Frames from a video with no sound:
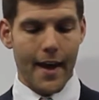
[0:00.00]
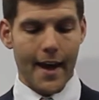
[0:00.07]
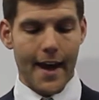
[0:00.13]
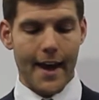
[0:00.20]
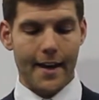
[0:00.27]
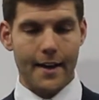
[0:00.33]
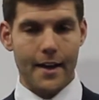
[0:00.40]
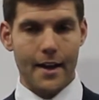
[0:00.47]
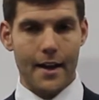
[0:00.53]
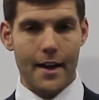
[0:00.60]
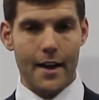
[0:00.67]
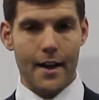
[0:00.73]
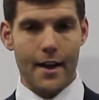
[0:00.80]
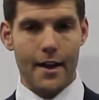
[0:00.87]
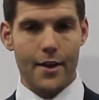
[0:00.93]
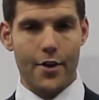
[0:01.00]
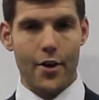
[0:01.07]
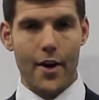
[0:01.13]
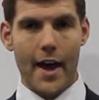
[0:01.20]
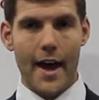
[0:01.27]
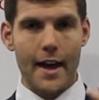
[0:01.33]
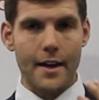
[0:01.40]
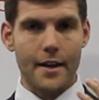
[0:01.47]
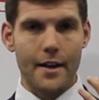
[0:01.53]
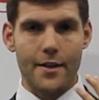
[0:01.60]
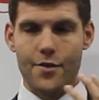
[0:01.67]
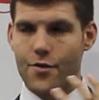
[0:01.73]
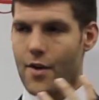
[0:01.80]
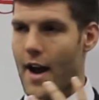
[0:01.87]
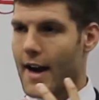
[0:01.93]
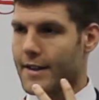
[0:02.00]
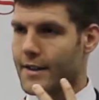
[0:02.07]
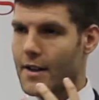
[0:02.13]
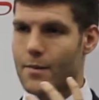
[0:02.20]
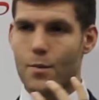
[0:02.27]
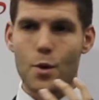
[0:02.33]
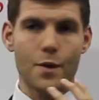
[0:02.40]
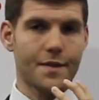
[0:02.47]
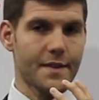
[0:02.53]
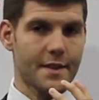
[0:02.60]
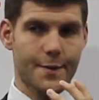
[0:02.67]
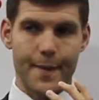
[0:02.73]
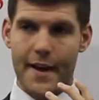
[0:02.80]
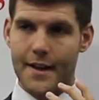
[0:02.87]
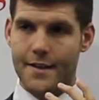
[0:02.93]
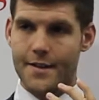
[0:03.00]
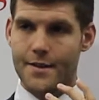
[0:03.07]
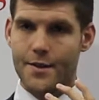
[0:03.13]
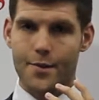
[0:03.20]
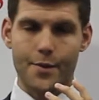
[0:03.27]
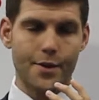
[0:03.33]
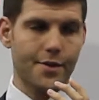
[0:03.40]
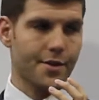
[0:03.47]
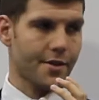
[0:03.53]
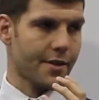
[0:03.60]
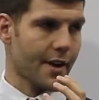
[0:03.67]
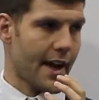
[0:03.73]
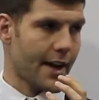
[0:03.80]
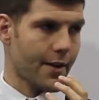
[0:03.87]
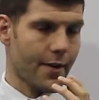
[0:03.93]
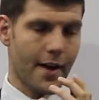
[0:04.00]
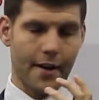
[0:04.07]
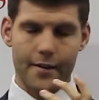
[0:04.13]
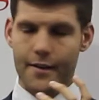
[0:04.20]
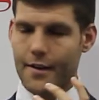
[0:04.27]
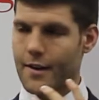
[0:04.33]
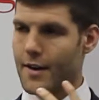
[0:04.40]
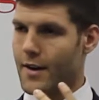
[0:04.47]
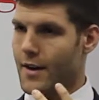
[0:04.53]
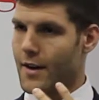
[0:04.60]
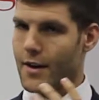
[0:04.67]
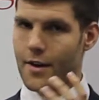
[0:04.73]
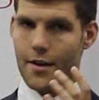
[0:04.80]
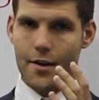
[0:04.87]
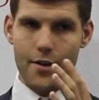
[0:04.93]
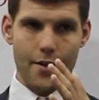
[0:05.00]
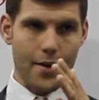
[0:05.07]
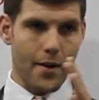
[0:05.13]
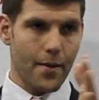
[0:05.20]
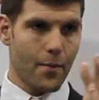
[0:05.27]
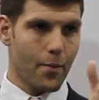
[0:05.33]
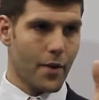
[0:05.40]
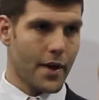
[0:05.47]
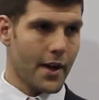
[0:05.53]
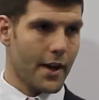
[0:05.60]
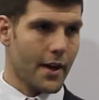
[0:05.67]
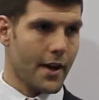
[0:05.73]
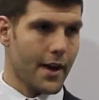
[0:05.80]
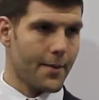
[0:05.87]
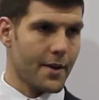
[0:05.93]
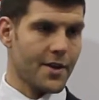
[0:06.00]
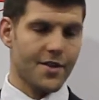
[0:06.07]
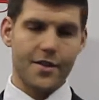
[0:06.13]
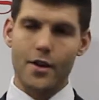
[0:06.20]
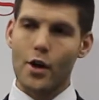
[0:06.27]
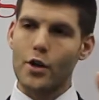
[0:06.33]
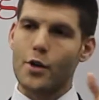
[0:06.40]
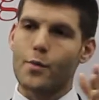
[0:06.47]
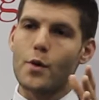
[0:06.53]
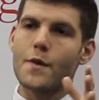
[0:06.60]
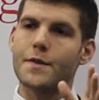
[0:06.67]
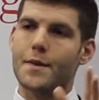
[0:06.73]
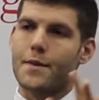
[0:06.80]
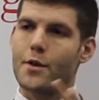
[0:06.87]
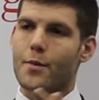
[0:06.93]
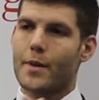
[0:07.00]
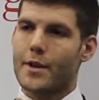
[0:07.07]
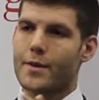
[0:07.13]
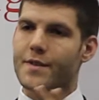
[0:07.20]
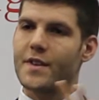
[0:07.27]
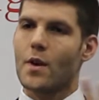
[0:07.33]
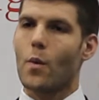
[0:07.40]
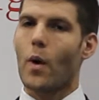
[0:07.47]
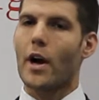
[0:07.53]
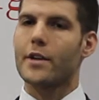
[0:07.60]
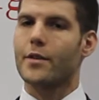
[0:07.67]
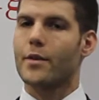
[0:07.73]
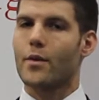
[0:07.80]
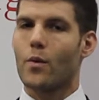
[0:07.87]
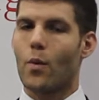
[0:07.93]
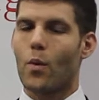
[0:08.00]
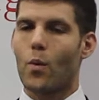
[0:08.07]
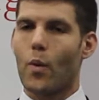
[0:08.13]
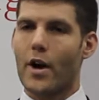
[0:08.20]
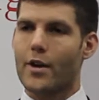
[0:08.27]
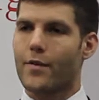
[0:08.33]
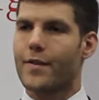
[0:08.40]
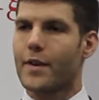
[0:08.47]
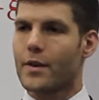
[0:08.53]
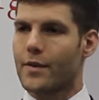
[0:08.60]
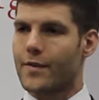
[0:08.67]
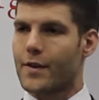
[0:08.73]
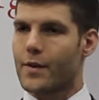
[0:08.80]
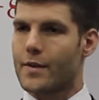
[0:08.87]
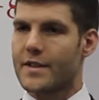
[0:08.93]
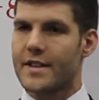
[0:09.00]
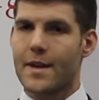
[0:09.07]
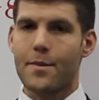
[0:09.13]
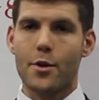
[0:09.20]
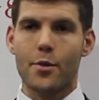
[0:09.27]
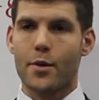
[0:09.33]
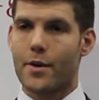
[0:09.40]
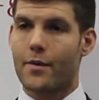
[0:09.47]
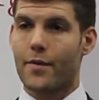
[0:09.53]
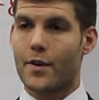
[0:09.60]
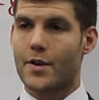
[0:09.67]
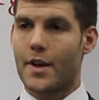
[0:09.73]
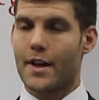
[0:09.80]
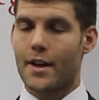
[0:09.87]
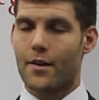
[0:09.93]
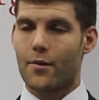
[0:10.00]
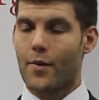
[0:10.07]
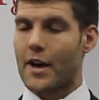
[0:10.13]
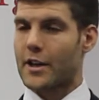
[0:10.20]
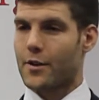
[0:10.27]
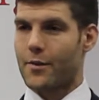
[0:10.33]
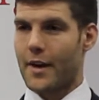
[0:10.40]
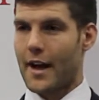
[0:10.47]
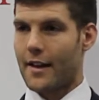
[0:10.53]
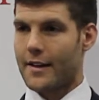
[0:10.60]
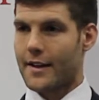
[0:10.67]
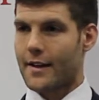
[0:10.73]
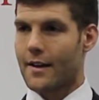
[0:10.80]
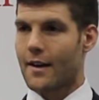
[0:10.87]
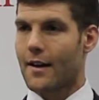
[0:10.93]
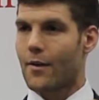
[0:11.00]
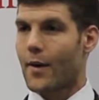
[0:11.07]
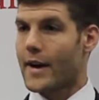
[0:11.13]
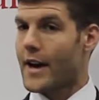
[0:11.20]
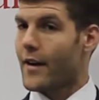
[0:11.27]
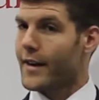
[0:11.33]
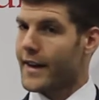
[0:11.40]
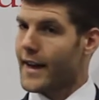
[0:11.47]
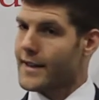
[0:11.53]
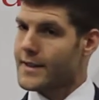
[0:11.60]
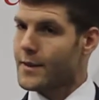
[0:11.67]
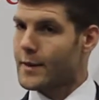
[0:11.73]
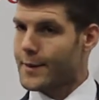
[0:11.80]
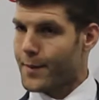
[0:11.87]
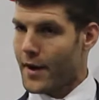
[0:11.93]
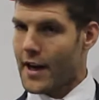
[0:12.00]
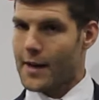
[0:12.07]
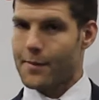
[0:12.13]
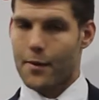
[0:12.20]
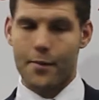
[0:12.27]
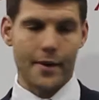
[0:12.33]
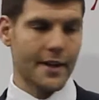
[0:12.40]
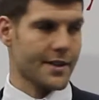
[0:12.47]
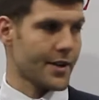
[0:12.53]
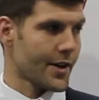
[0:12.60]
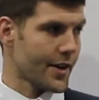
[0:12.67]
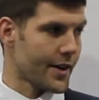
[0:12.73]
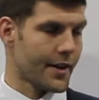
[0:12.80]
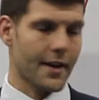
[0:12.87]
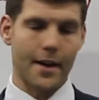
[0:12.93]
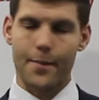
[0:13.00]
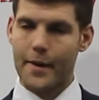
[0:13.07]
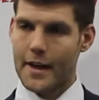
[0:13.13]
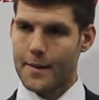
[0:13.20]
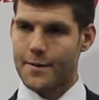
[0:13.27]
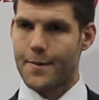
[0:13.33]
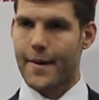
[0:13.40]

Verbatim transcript: and your head is tracked and moves in space. So when you turn your head around, the image not only moves with you, but you see a wider, wider field of view, the same you would invert in regular reality. Right now, I can't see what's behind me, but when I turn, it becomes